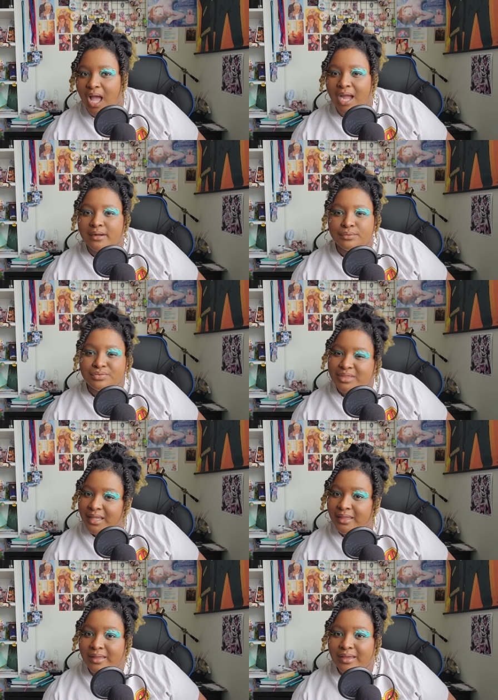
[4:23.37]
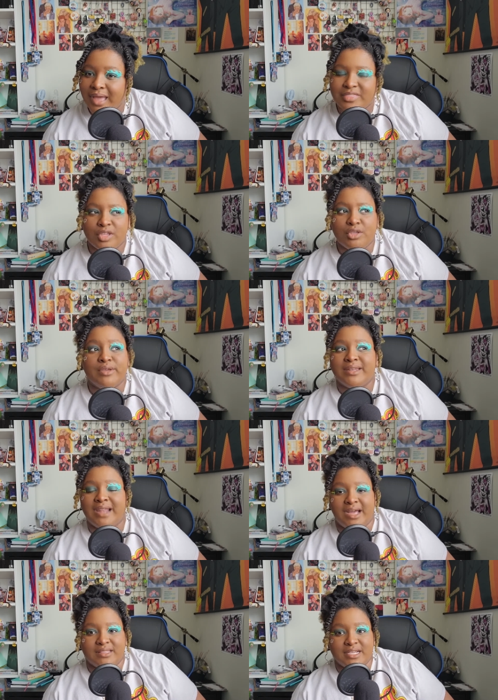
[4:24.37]
I think you
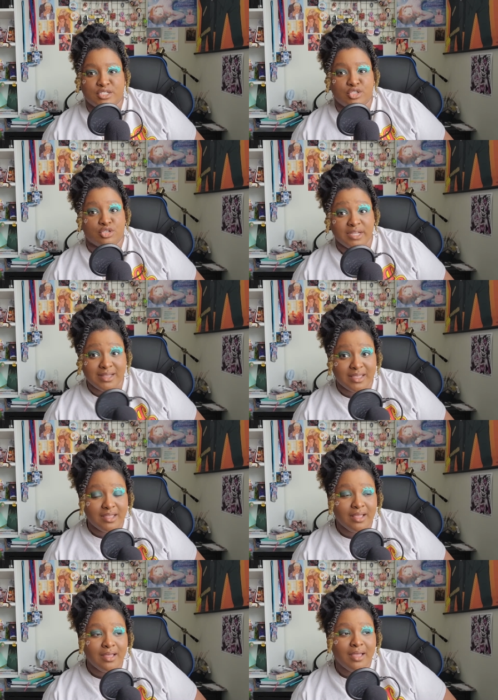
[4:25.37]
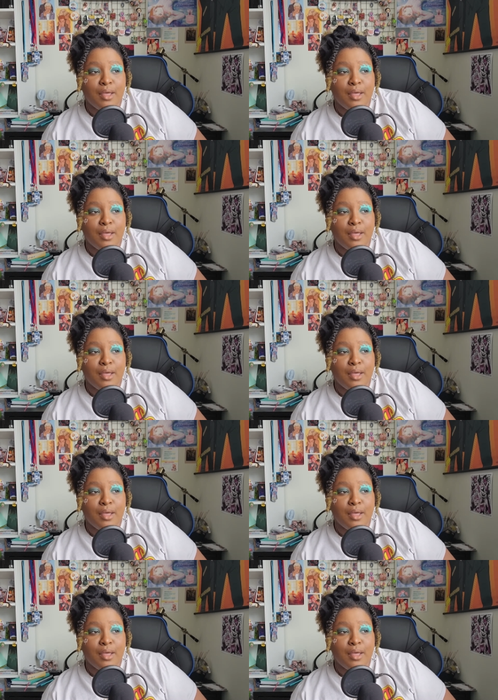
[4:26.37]
cannot like treat it.